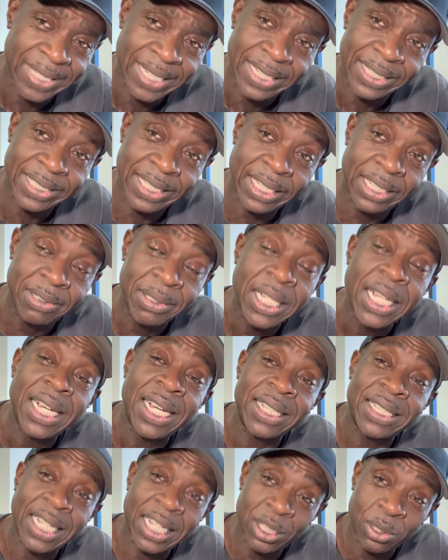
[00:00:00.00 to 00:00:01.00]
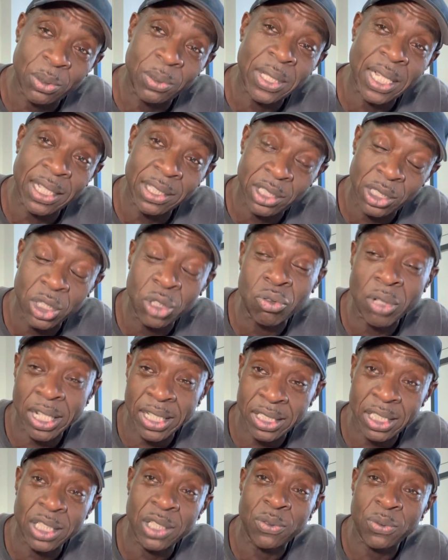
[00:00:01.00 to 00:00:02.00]
See? And that's all down to you
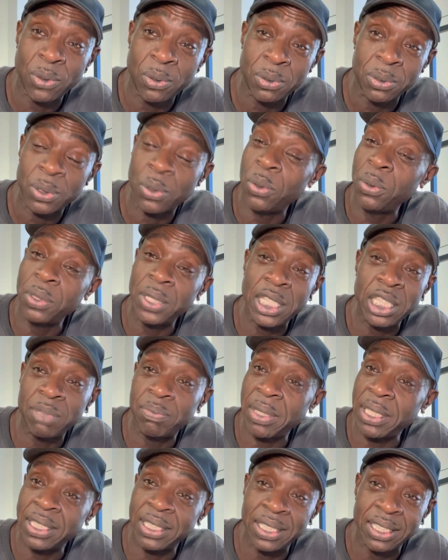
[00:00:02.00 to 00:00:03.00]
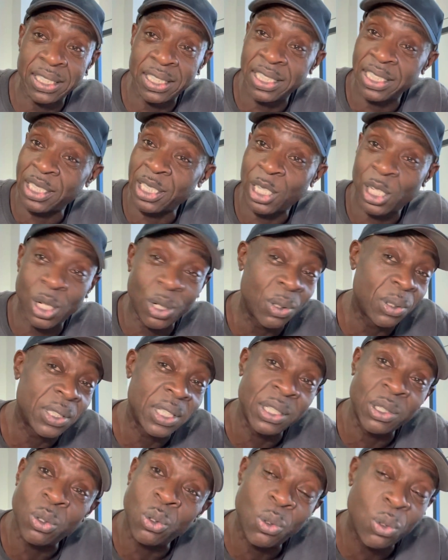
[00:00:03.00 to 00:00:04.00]
racist fools. All these businesses
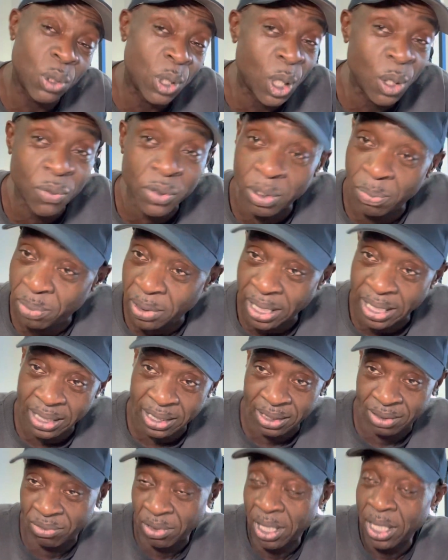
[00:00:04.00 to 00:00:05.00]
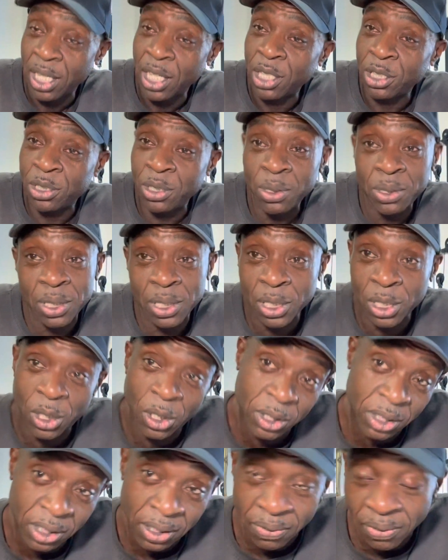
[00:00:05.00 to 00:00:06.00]
closing all over the place, right? Due to the
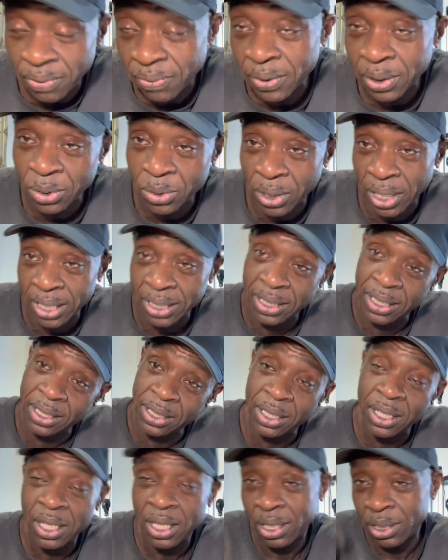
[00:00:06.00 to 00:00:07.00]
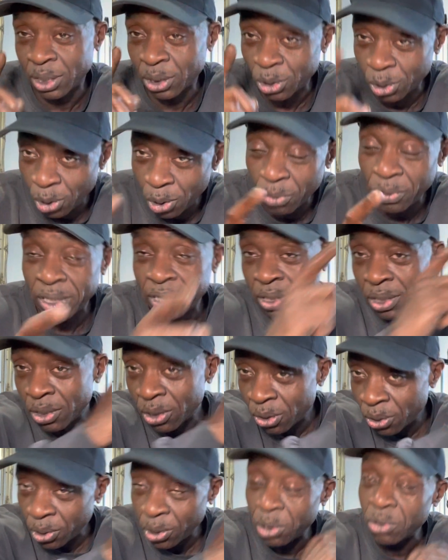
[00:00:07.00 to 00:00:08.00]
cost of living crisis. The Tories,
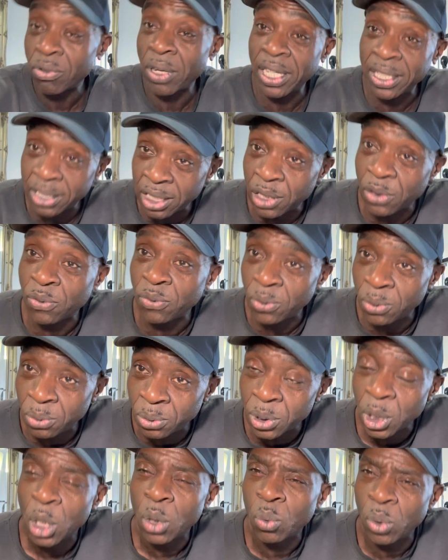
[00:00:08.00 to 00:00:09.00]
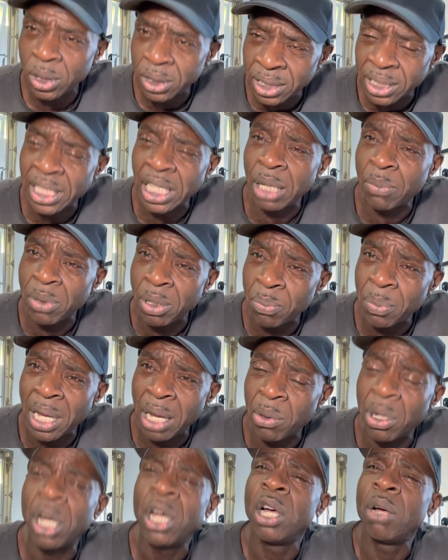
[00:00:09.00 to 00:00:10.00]
who you racist fools want to keep in
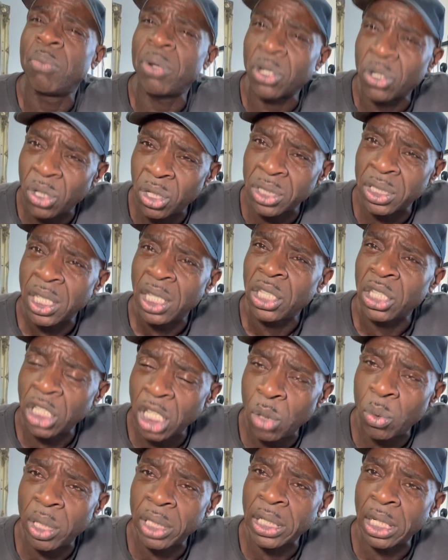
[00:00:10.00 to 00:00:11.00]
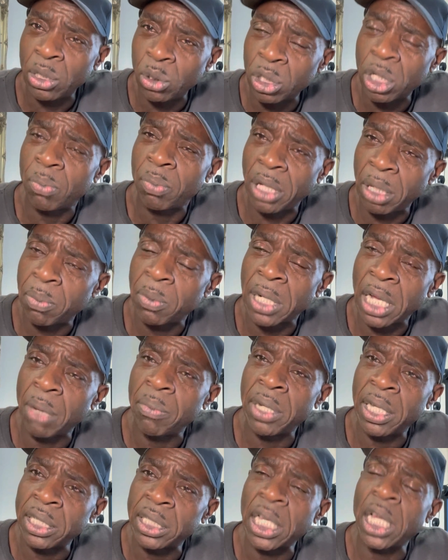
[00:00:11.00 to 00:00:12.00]
power, because you know what? They look at people like
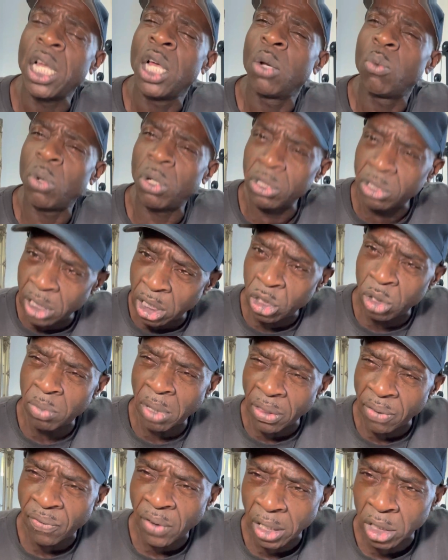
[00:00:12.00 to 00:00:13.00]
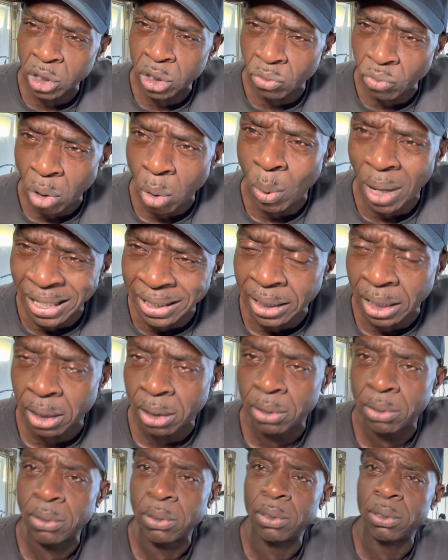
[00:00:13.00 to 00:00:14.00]
me and say, "Want to send you motherfuckers to Rwanda?"
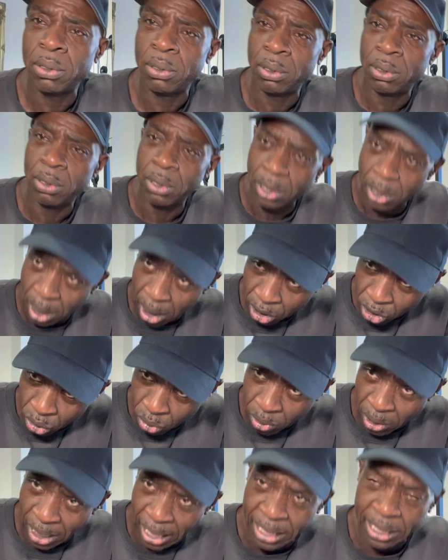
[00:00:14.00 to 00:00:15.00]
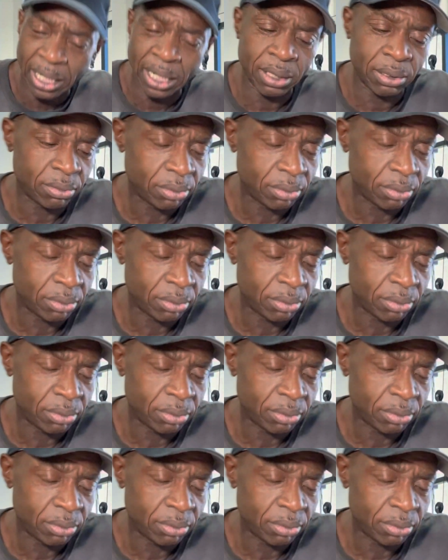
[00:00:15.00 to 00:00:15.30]
And you like that.